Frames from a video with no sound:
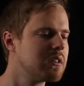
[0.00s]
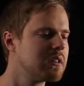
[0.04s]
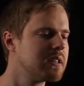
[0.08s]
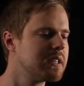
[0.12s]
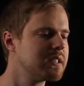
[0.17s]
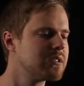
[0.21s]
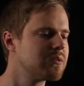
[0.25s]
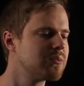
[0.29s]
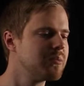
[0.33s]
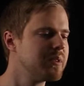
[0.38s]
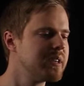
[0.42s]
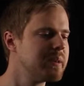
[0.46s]

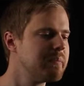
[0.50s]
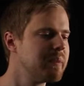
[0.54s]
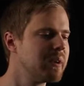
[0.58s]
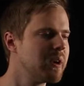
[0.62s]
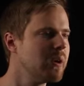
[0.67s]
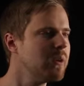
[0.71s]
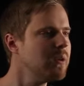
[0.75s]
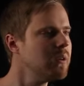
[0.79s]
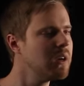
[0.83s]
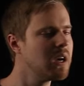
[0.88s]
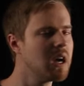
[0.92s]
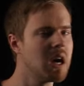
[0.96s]
this
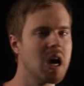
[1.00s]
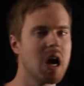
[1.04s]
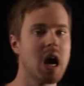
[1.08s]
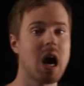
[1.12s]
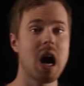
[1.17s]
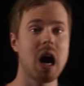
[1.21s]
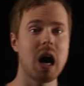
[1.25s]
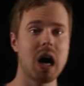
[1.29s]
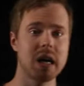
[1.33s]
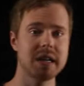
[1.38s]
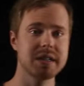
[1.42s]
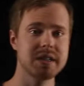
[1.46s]
repo
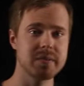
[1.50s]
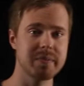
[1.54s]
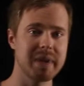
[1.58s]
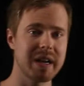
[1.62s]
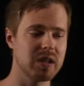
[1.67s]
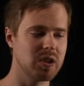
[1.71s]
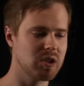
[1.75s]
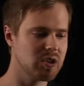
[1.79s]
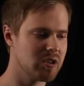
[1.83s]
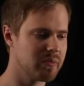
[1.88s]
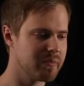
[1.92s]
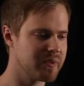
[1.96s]
onto my
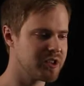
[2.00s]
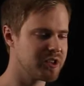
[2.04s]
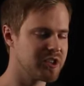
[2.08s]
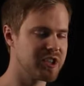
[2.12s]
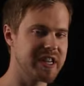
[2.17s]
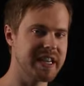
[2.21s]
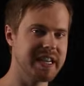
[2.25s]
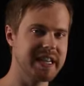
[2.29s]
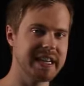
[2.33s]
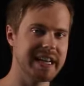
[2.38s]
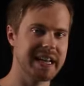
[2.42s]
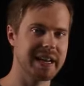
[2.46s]
local
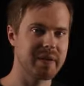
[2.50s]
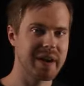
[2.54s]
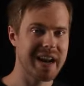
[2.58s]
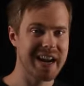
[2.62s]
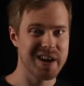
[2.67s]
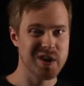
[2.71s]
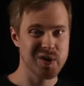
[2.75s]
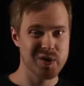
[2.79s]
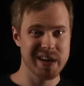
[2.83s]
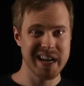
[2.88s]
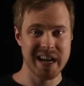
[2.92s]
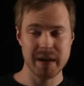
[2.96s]
machine, and I
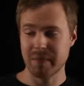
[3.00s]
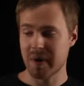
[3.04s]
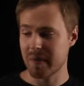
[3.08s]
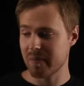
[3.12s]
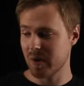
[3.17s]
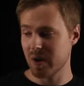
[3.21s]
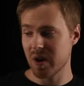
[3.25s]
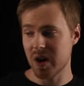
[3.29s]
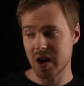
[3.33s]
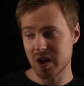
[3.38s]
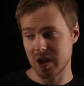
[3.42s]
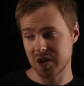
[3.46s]
create,
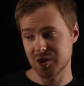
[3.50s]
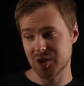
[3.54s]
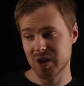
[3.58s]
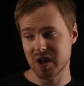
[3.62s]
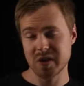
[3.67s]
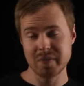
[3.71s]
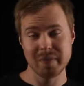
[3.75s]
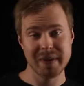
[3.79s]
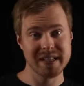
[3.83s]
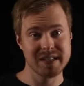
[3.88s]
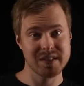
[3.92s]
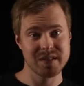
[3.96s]
remember our
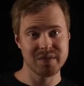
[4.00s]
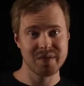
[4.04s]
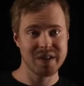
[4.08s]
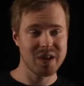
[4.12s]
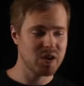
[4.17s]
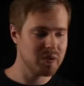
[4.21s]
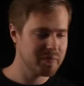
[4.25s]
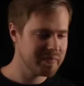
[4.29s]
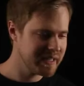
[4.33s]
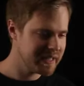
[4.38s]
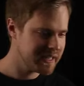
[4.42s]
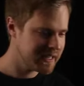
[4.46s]
trunk-based
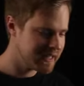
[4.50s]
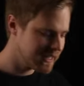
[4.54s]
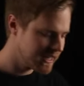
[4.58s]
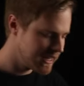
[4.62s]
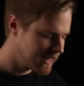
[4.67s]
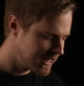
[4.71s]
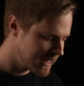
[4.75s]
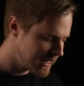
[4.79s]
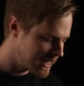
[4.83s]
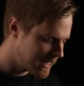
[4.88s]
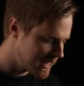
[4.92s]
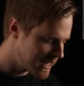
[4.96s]
development?
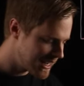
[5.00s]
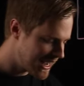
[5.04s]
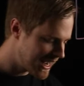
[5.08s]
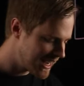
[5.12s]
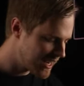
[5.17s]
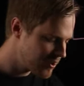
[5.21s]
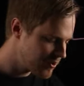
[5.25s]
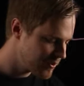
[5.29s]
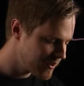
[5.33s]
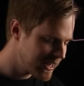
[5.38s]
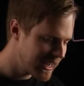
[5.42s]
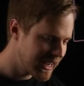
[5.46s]
I
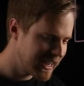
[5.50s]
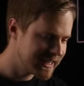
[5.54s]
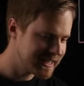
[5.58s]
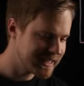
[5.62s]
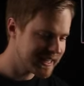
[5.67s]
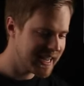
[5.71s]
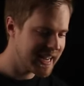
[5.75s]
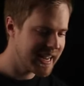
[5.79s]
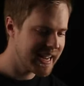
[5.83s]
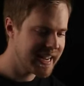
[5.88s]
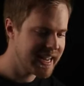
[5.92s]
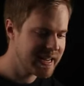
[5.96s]

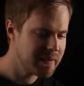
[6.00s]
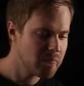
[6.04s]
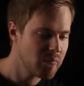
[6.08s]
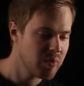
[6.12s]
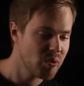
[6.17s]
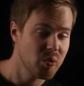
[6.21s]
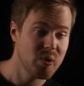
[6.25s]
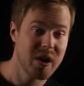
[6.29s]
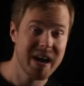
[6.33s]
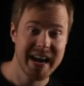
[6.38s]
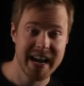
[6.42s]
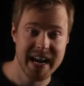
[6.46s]
create a
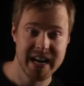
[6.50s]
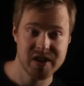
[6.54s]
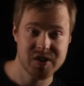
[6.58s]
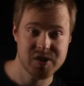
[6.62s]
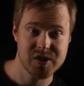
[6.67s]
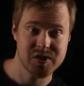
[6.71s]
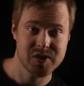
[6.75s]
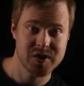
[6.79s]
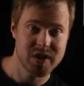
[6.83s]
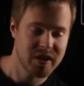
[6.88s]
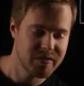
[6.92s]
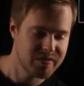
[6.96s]

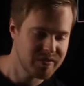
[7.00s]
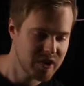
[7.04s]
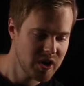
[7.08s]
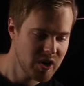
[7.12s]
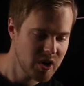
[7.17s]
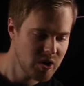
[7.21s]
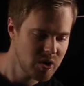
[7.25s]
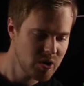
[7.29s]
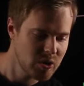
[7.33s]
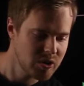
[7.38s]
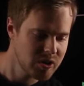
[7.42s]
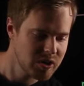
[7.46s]
branch of
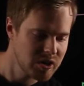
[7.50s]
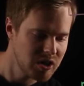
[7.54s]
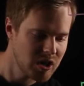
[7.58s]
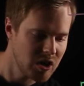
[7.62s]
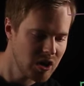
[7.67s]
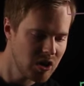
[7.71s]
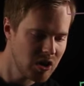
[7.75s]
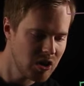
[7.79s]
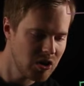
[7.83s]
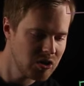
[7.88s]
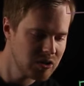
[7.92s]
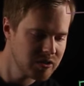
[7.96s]
code
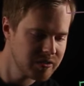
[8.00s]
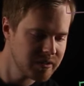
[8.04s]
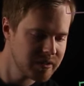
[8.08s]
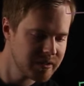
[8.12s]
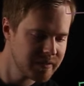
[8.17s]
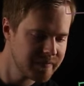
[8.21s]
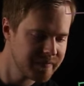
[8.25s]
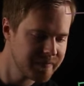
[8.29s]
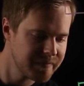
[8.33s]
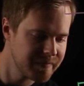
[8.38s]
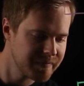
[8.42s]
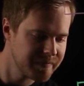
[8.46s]
called
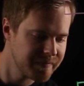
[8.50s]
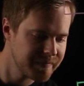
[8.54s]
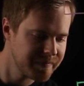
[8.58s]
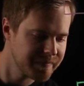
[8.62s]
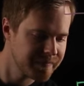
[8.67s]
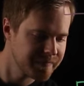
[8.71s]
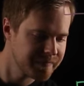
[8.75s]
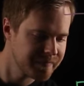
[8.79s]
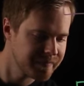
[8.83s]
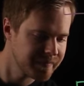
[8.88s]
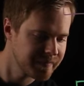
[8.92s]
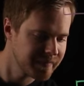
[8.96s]

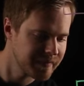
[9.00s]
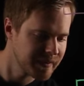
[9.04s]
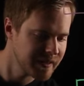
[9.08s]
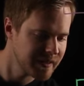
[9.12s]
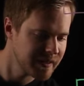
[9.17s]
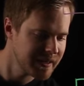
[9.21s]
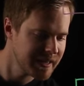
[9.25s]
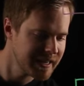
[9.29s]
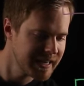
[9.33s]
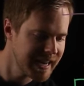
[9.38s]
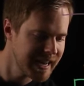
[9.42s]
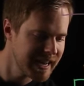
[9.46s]

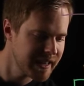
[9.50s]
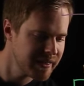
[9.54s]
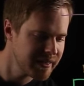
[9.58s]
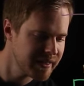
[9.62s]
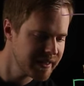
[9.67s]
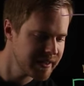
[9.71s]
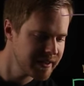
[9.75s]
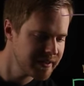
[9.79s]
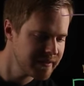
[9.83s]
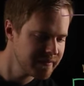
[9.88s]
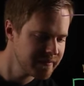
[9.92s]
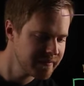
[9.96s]

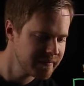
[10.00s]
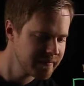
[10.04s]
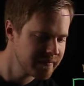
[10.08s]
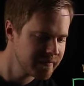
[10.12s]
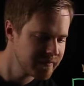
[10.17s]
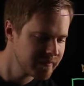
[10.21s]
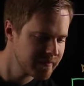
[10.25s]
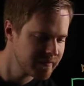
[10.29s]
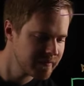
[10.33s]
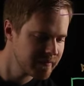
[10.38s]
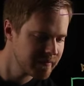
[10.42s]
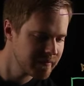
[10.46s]
Nathan
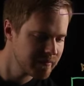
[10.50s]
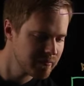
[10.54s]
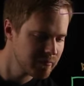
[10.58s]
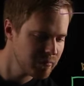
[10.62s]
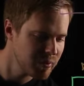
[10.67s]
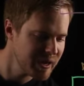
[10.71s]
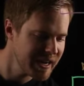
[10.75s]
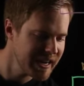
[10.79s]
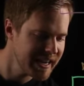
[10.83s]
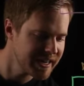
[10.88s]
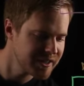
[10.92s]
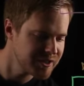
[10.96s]

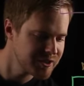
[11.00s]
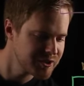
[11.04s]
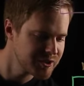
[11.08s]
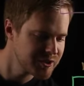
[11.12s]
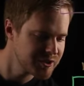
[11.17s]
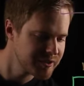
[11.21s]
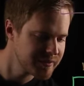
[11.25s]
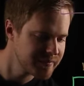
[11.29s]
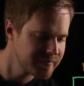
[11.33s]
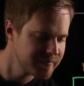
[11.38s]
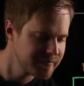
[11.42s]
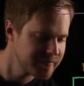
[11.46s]

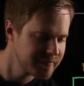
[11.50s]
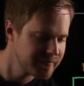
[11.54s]
branch.